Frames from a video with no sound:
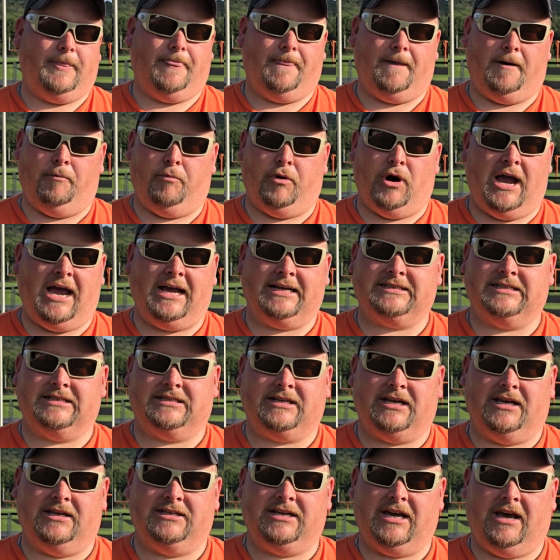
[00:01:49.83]

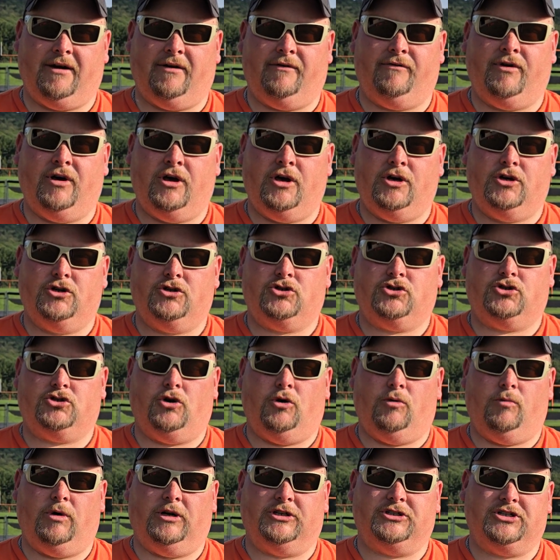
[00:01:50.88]
Abraxas kids have
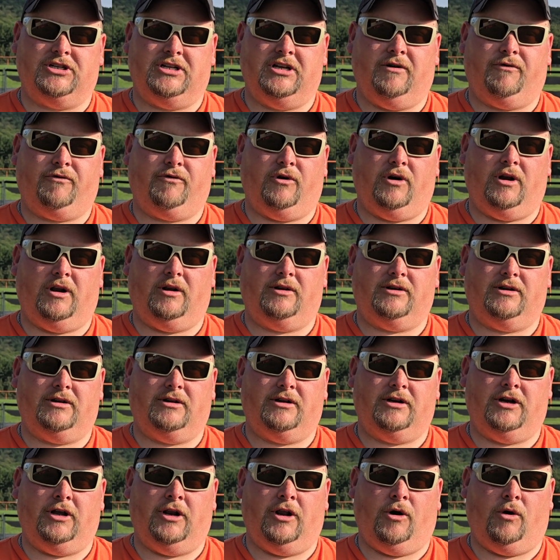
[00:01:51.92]
so much different,
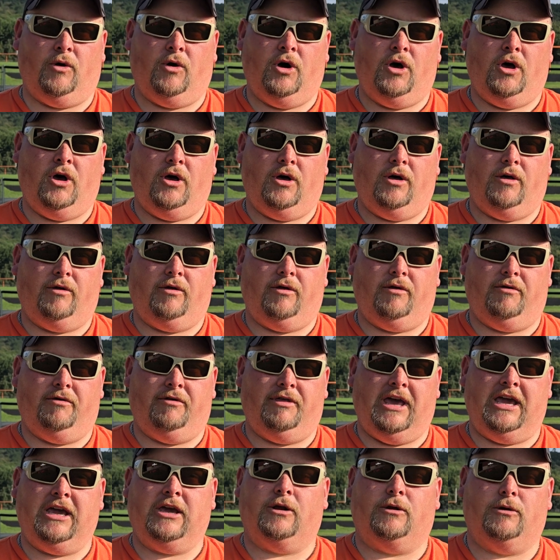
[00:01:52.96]

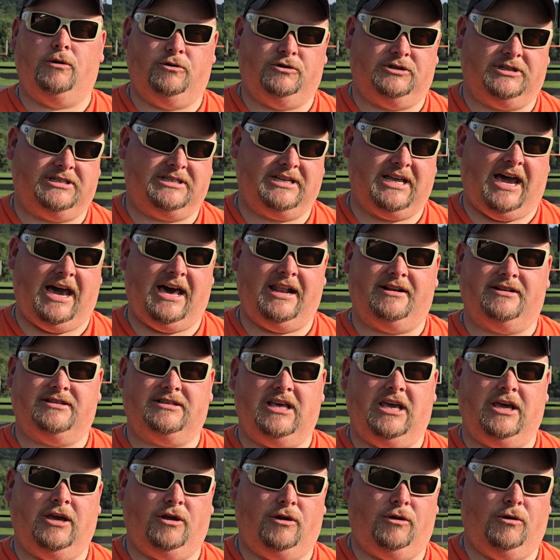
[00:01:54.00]
they could lose a status.
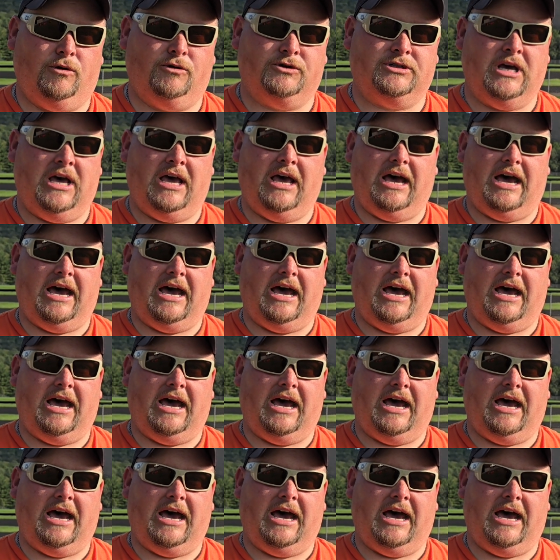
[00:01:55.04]
They could lose.